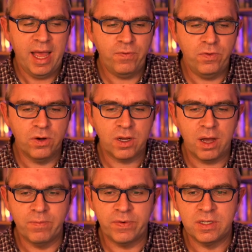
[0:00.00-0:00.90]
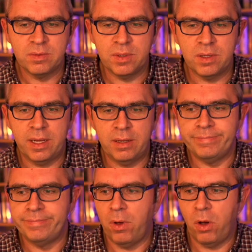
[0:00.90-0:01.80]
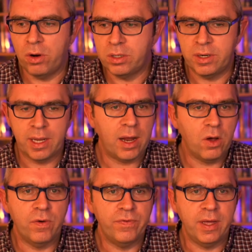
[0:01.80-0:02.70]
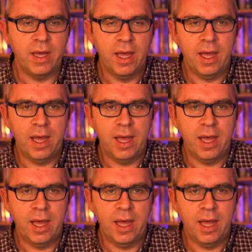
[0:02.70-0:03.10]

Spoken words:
if you're comfortable in ordering a coffee,